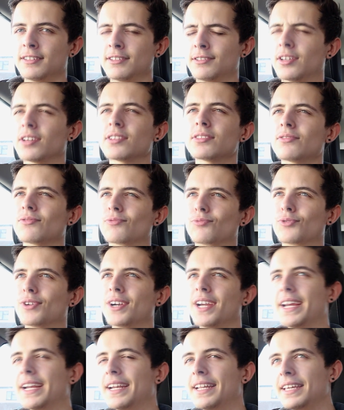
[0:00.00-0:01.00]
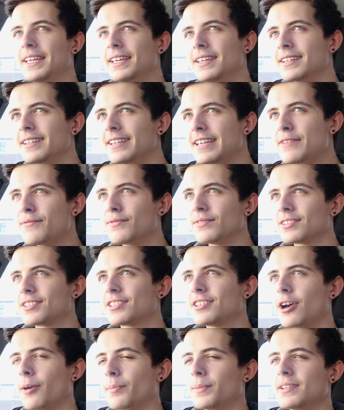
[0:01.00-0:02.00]
doesn't really
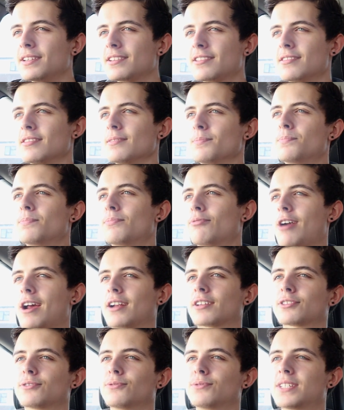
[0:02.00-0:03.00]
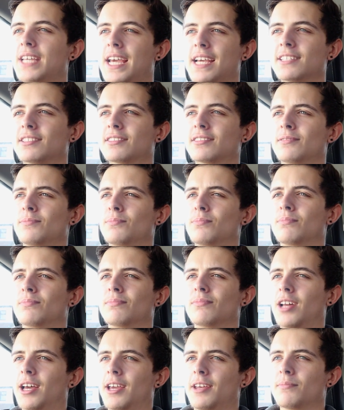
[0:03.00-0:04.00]
even come into the practical test,
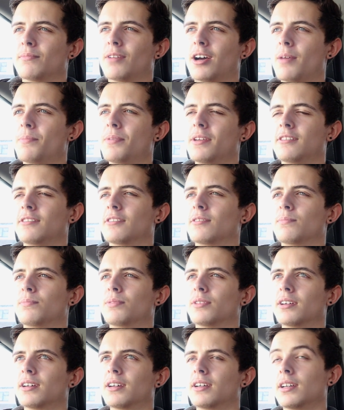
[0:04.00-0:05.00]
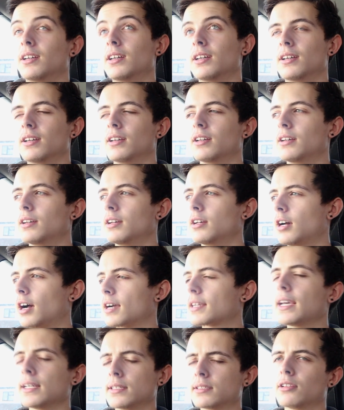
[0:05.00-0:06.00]
in my opinion. But
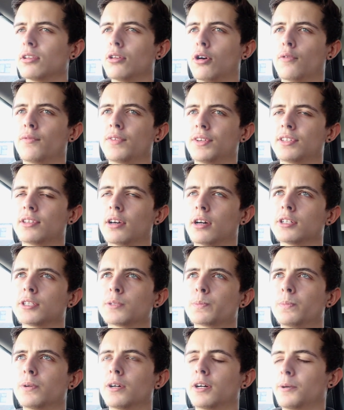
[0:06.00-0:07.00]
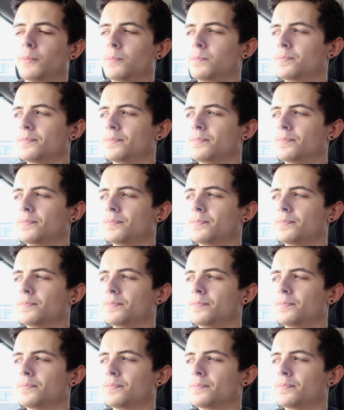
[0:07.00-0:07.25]
I guess a lot of it does, but